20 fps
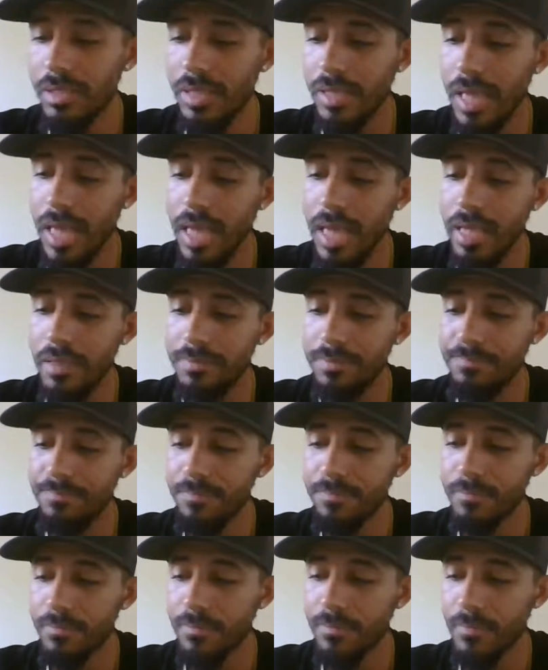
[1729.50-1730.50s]

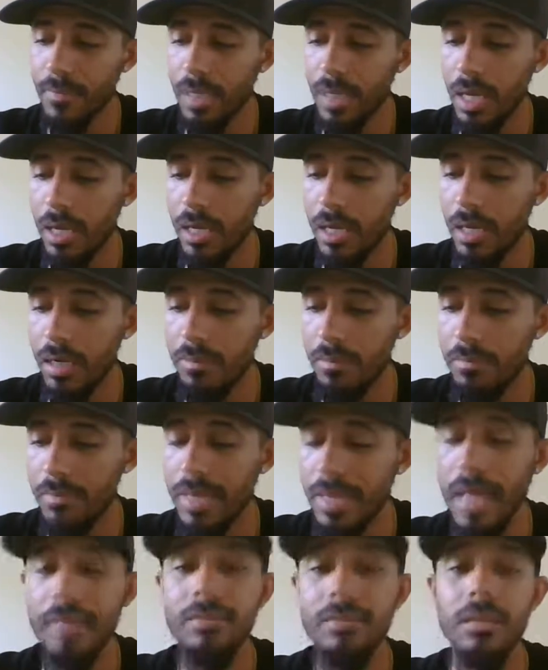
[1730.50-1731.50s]
then
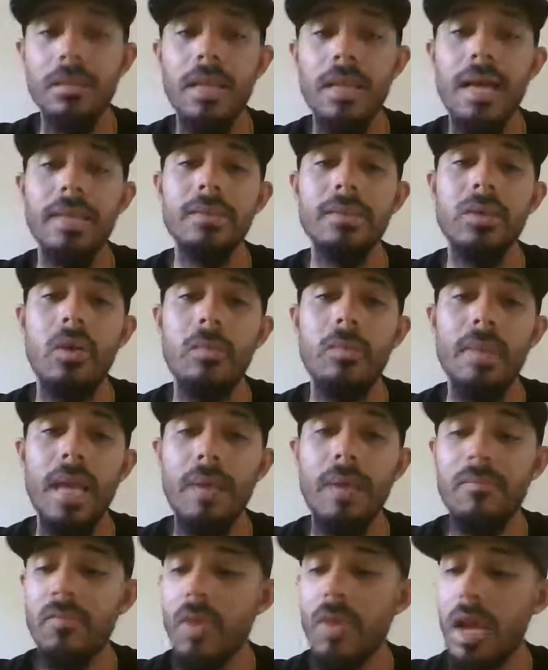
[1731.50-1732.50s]
that's our last home
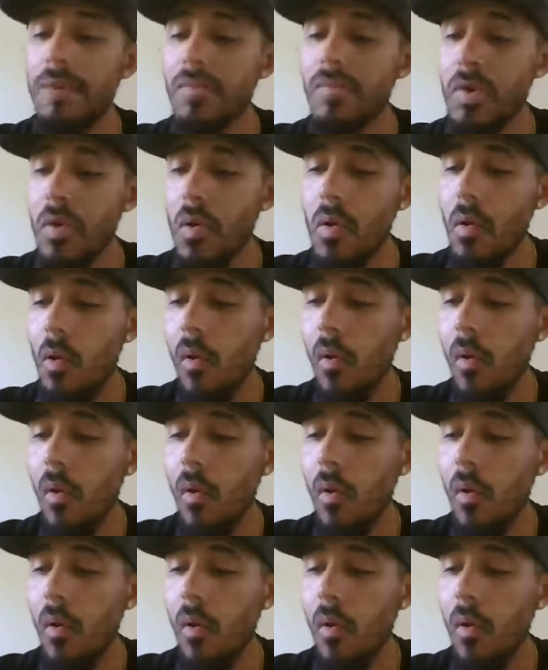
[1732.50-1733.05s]
game forever.